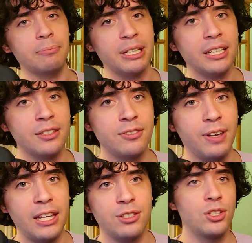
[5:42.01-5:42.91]
a minion's
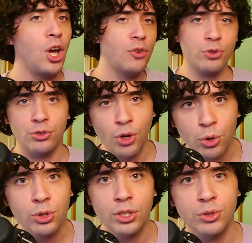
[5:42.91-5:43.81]
face for
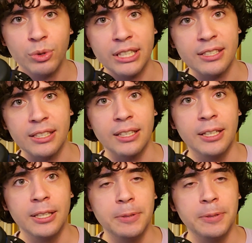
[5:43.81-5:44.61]
no good reason.